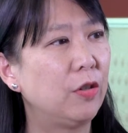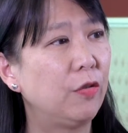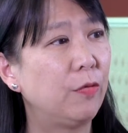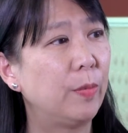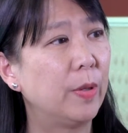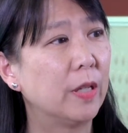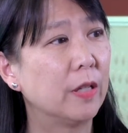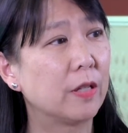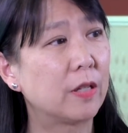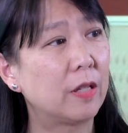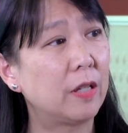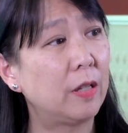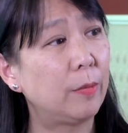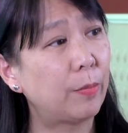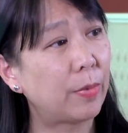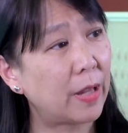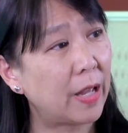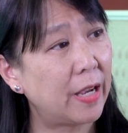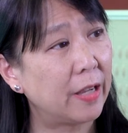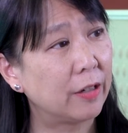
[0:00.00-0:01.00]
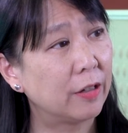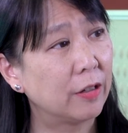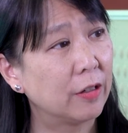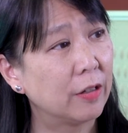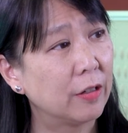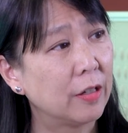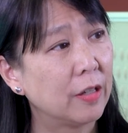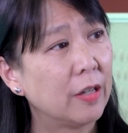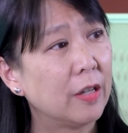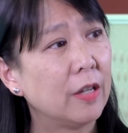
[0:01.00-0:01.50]
you've been a city
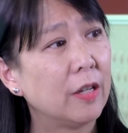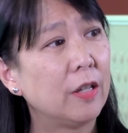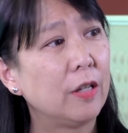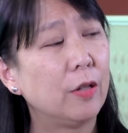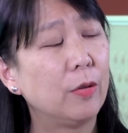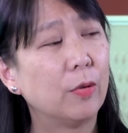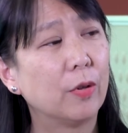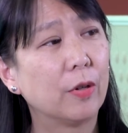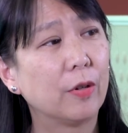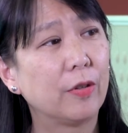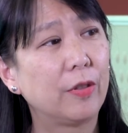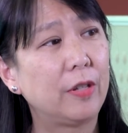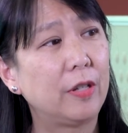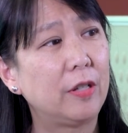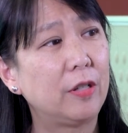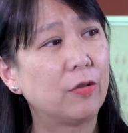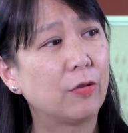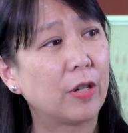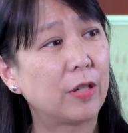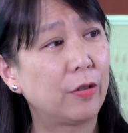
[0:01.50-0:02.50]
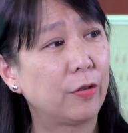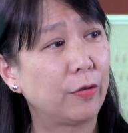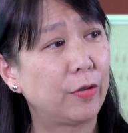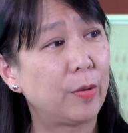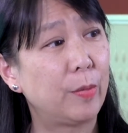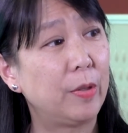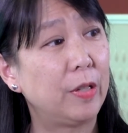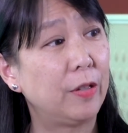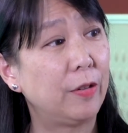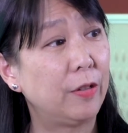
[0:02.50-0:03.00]
planner, you were the Director of
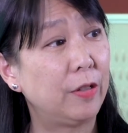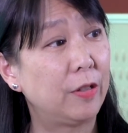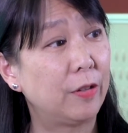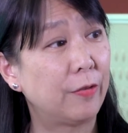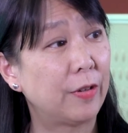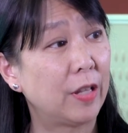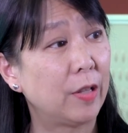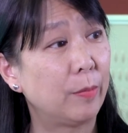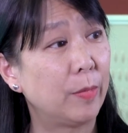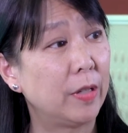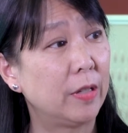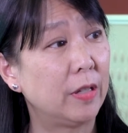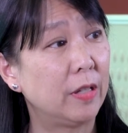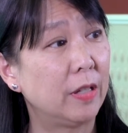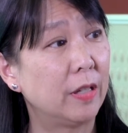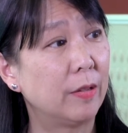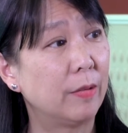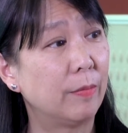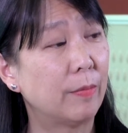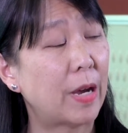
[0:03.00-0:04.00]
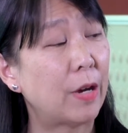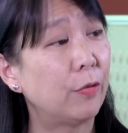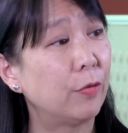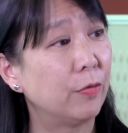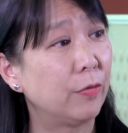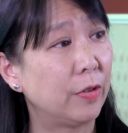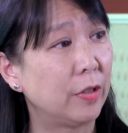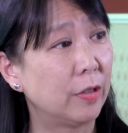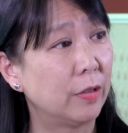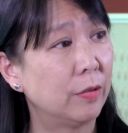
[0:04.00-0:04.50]
Community Development in
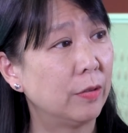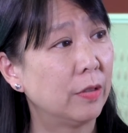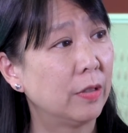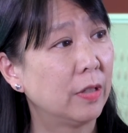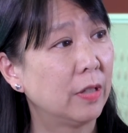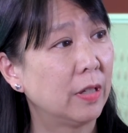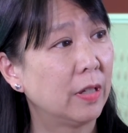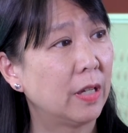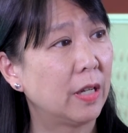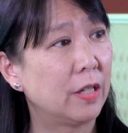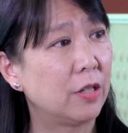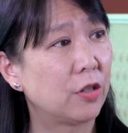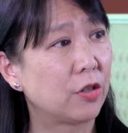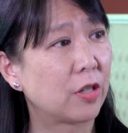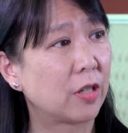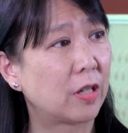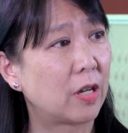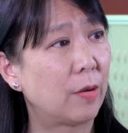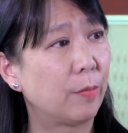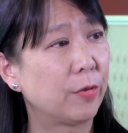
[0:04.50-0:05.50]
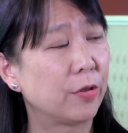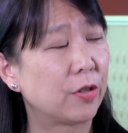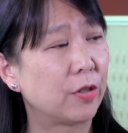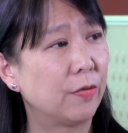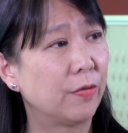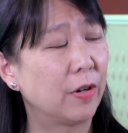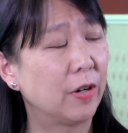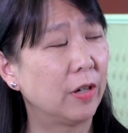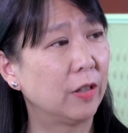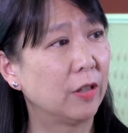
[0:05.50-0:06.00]
Mountain View and just accomplished
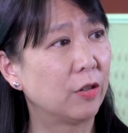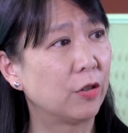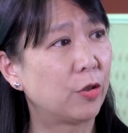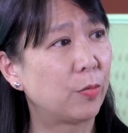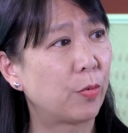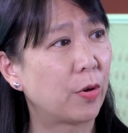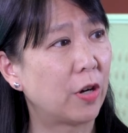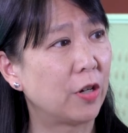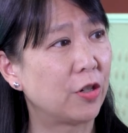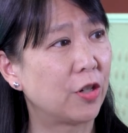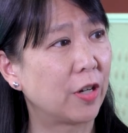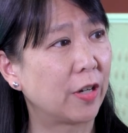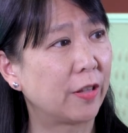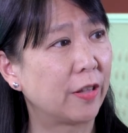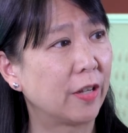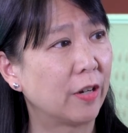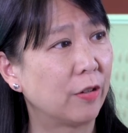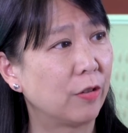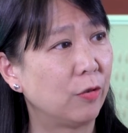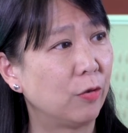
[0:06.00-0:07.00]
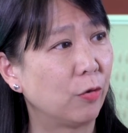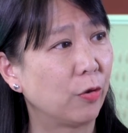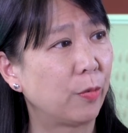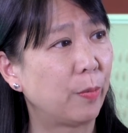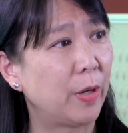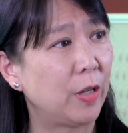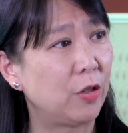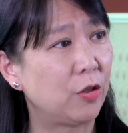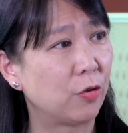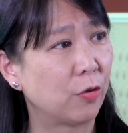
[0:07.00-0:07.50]
a very large project there, the North
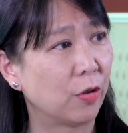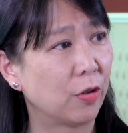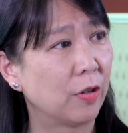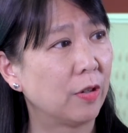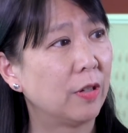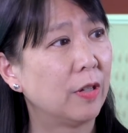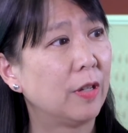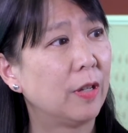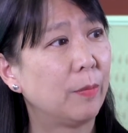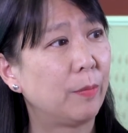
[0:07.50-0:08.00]
Bayshore